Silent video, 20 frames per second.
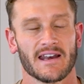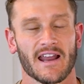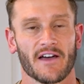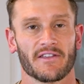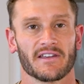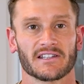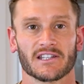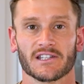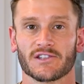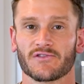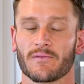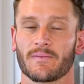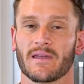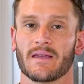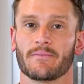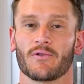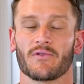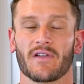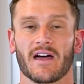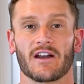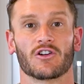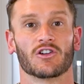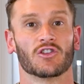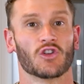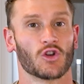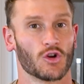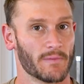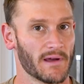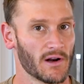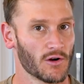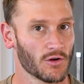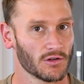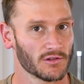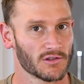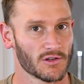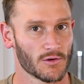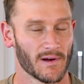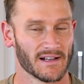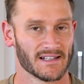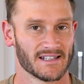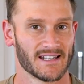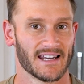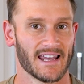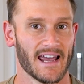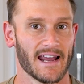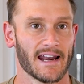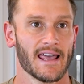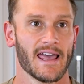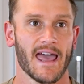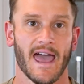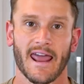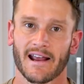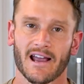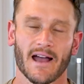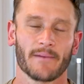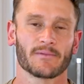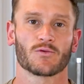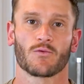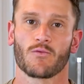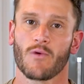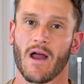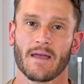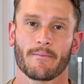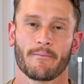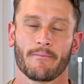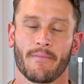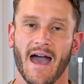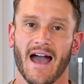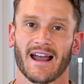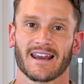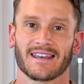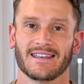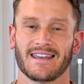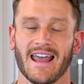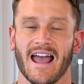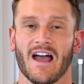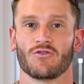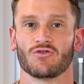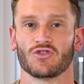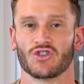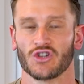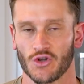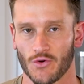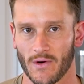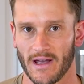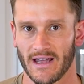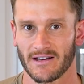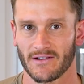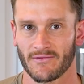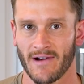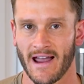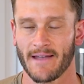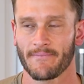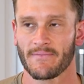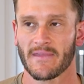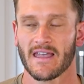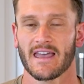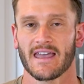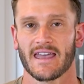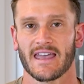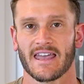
Now this is for people that are a little bit older, once again. And it comes right back down to it, right?